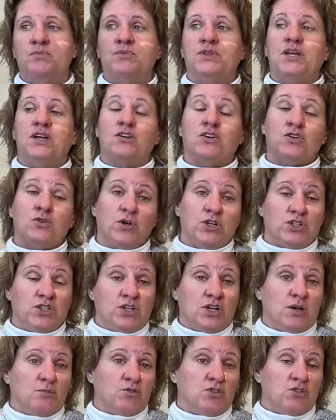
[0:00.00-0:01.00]
They're going to
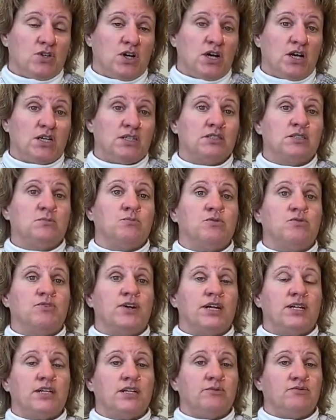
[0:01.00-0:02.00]
come to us and
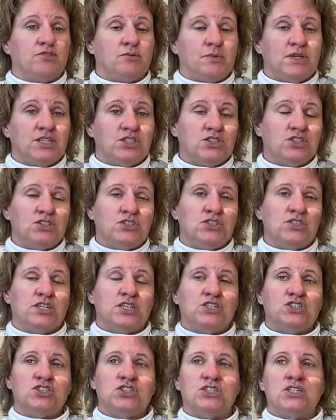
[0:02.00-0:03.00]
provide an informational
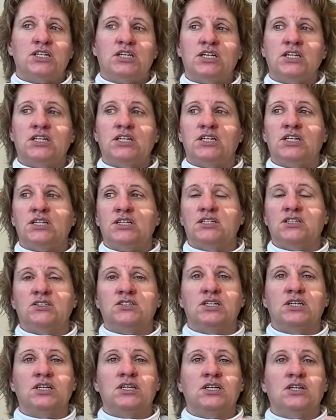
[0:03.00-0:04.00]
session. It
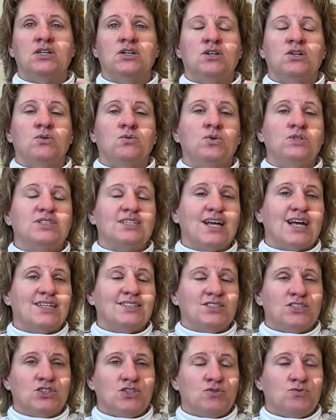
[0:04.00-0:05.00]
is
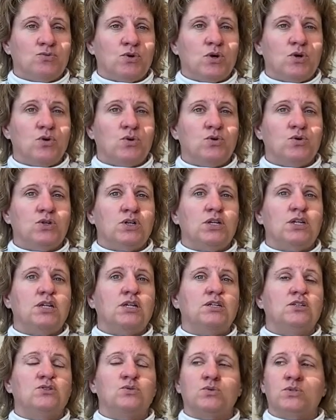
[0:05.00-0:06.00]
Wisconsin grown,
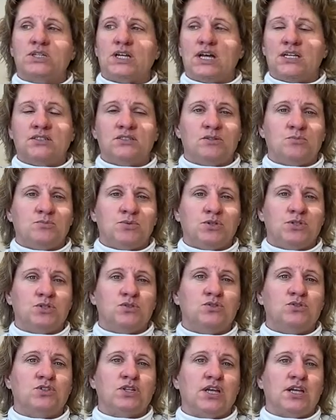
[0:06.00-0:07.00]
it is Wisconsin
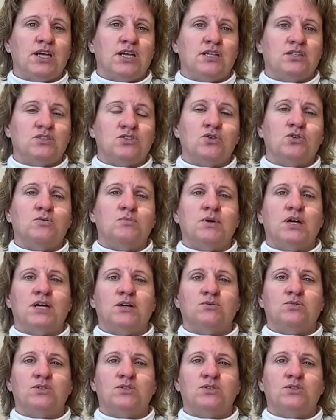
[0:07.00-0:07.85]
produced and sold by a